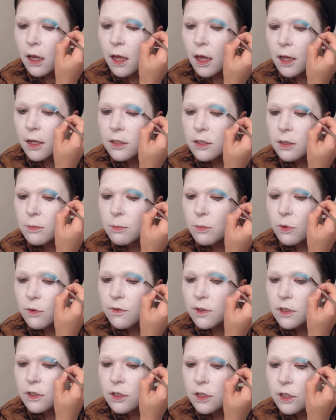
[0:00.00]
and to move
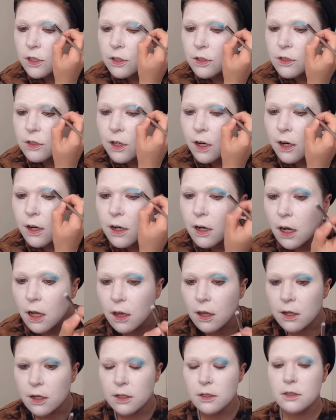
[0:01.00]
into your dark
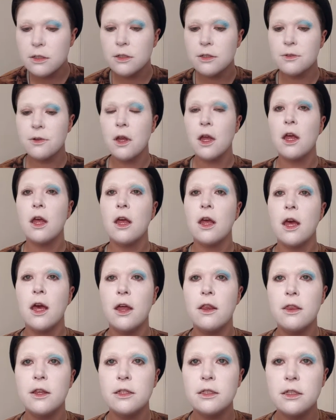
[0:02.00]
colors.
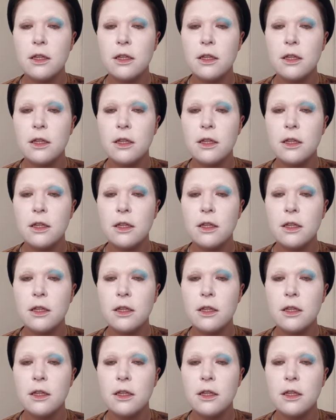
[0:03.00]
And this